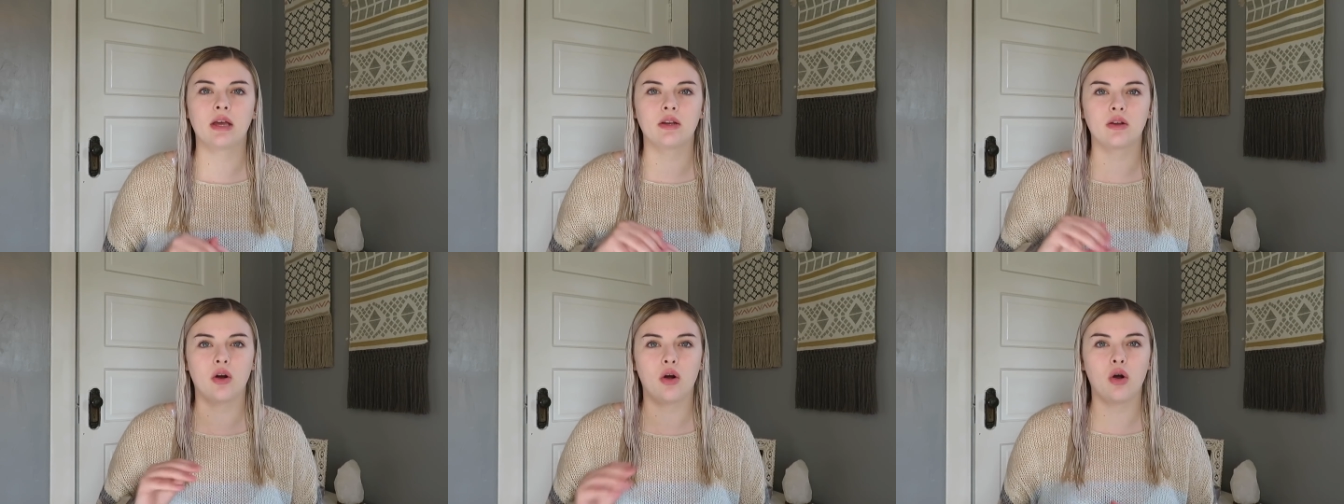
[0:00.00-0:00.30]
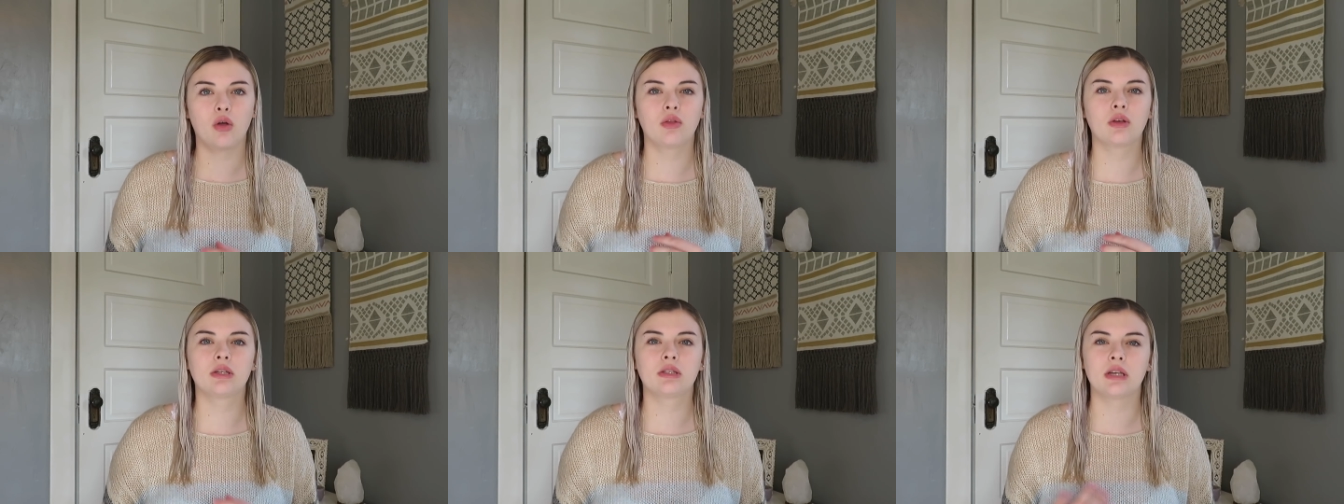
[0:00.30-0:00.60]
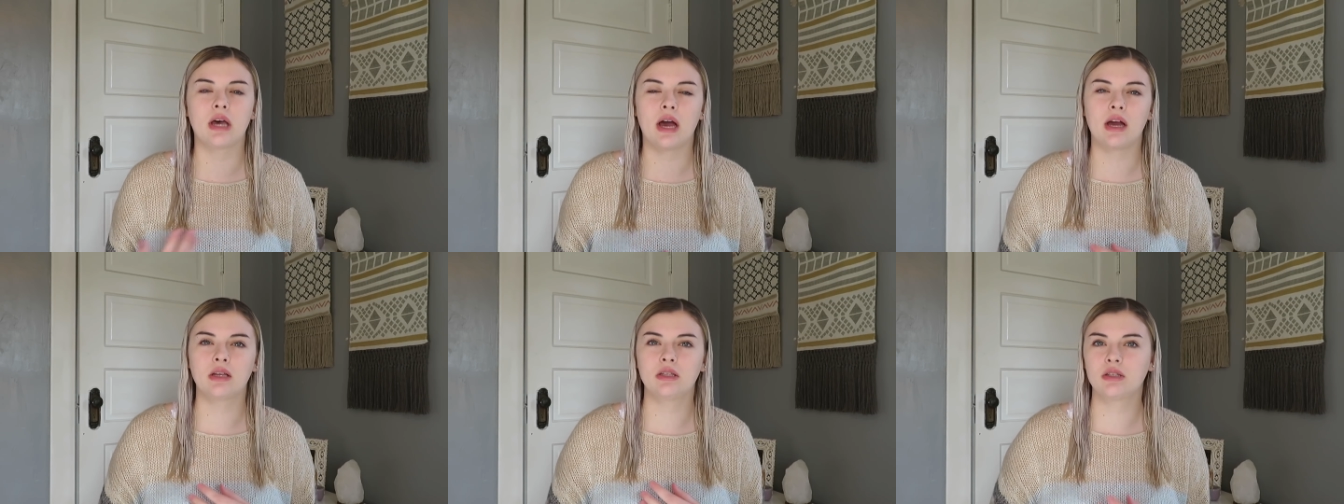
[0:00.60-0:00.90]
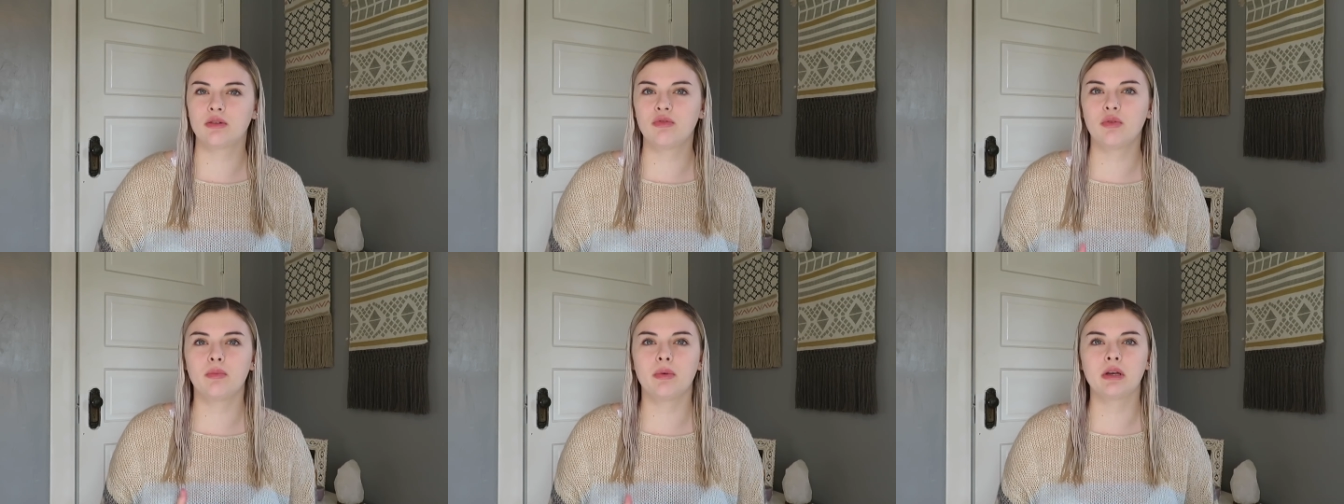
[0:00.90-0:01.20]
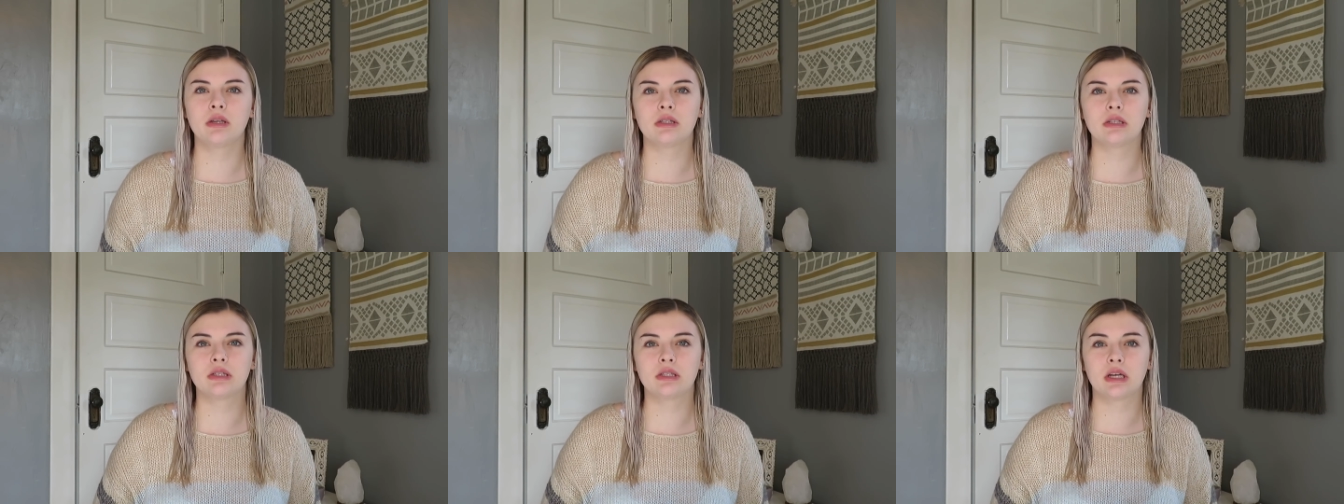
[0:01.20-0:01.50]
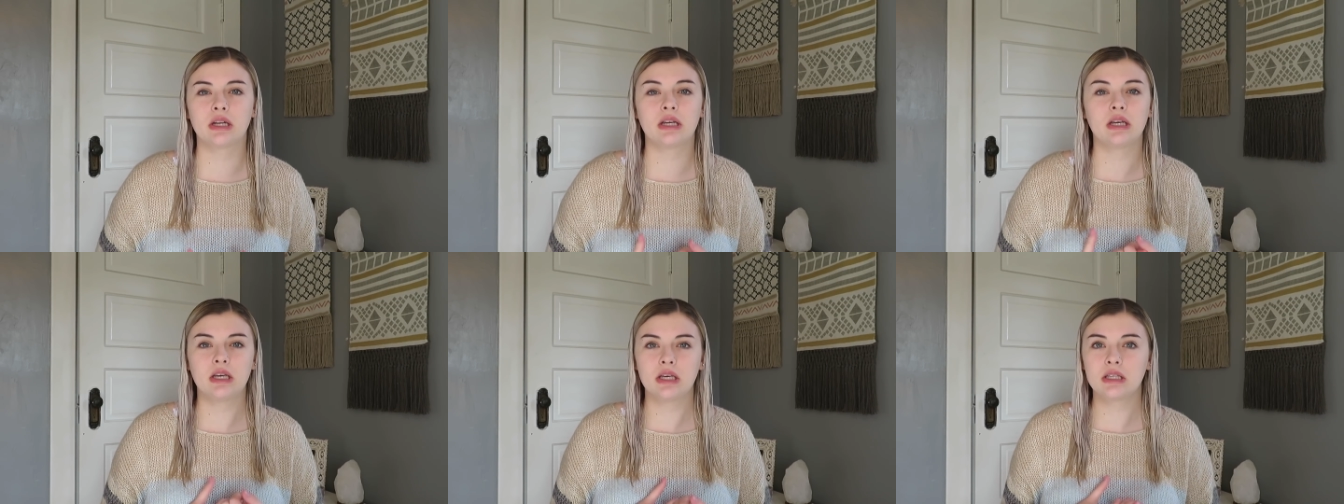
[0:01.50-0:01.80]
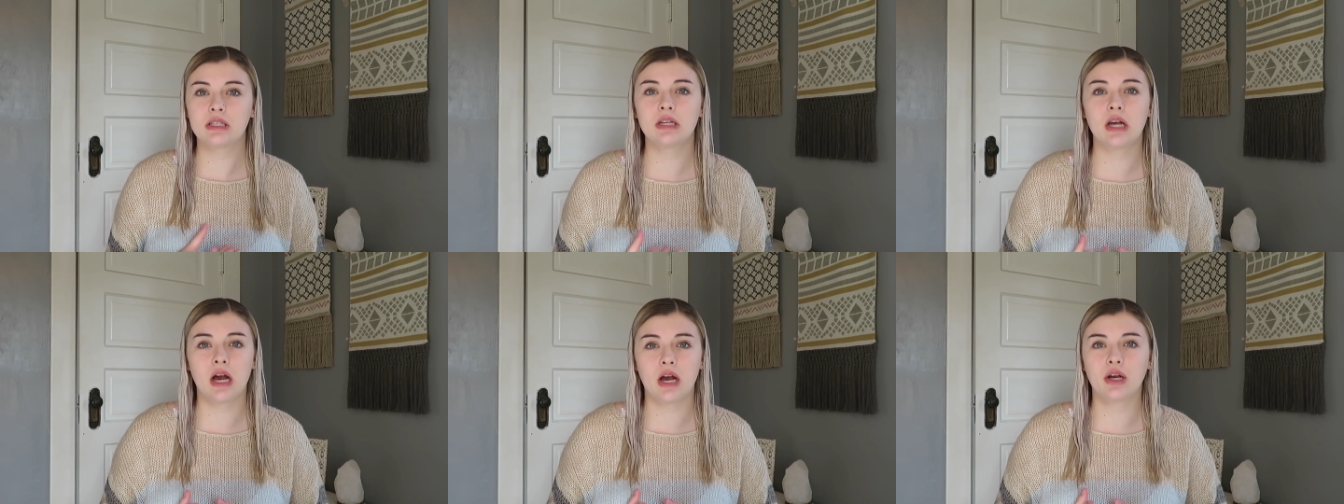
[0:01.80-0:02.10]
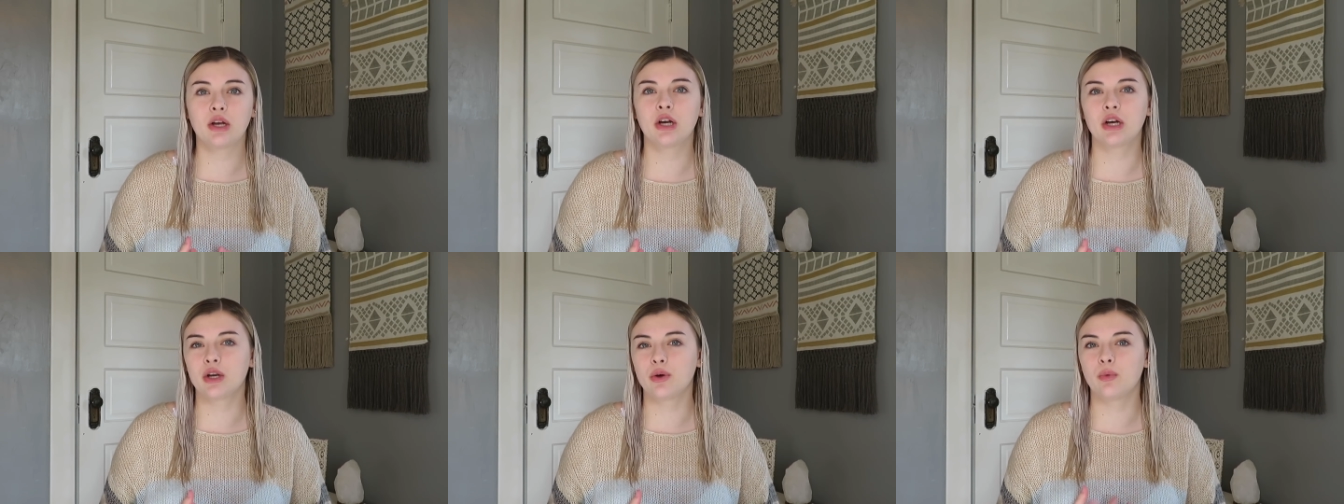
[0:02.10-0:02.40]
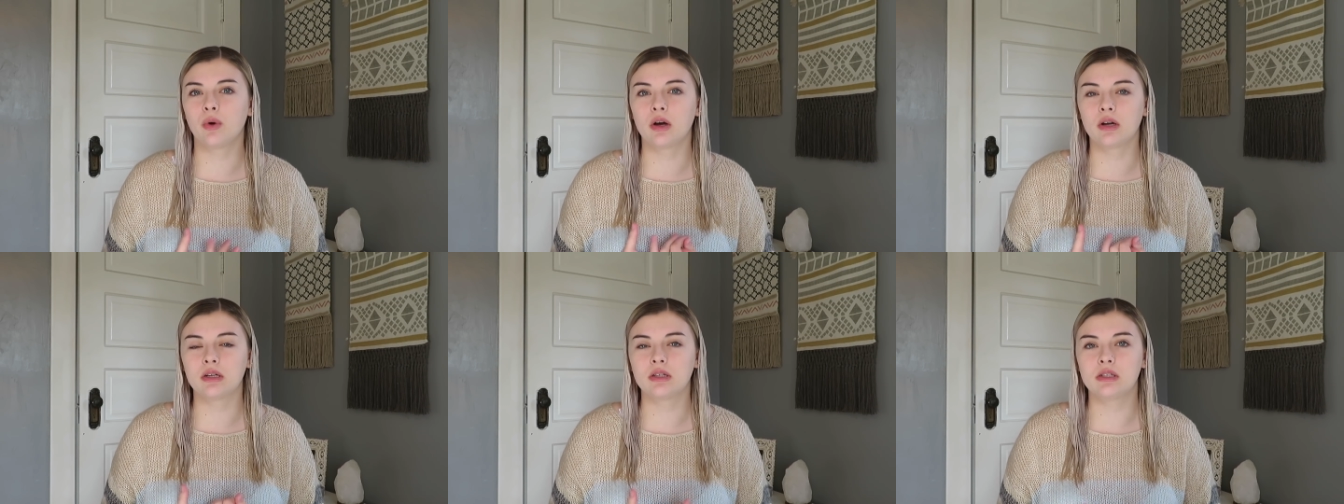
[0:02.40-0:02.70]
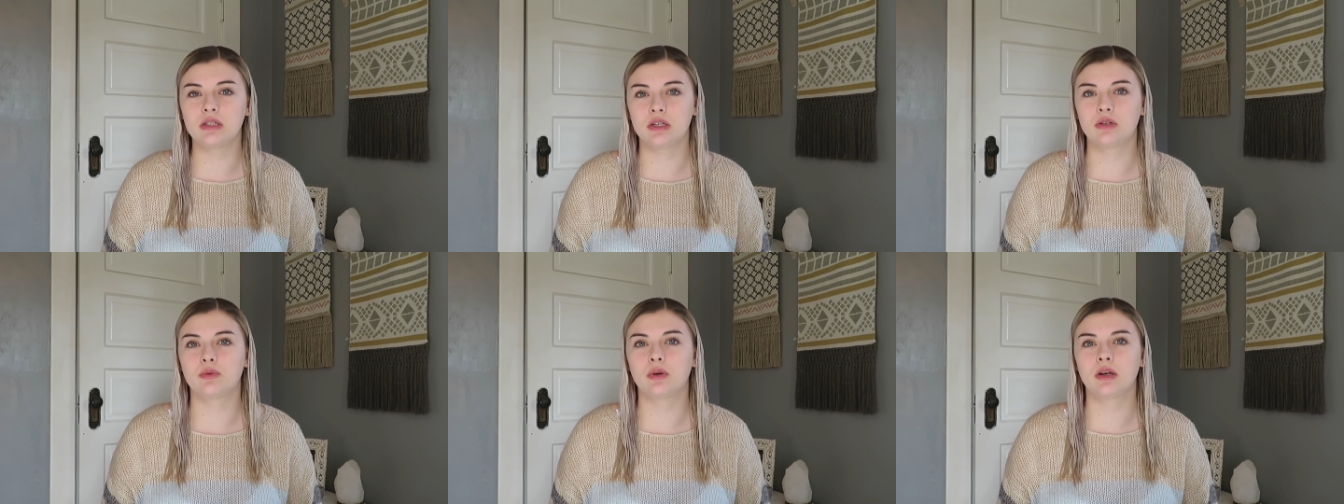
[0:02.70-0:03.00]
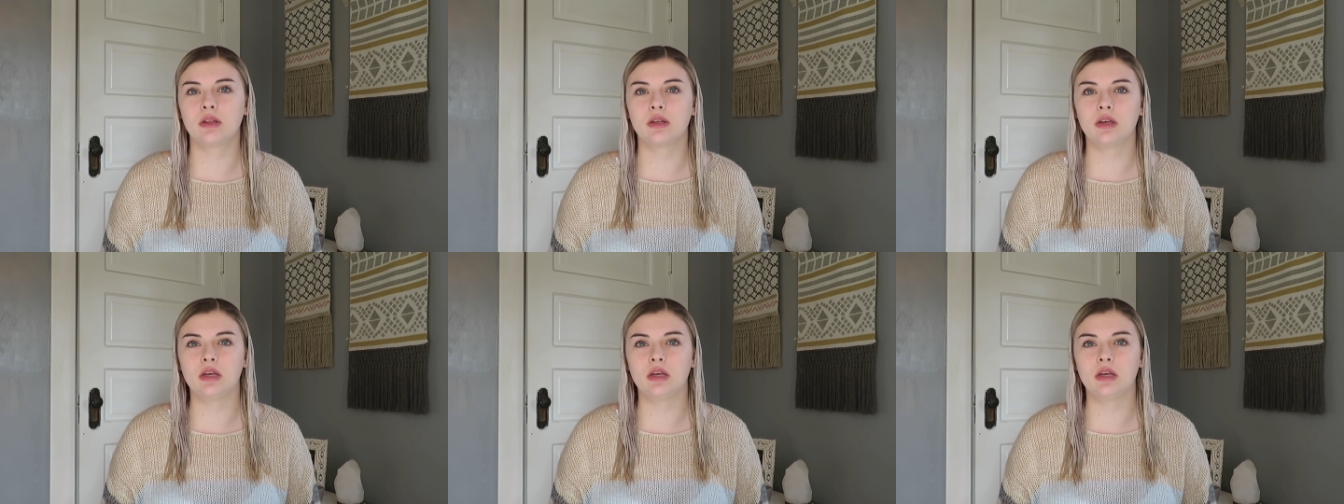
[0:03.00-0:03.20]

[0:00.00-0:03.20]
and all the sides of the business that he's not going to want to deal with.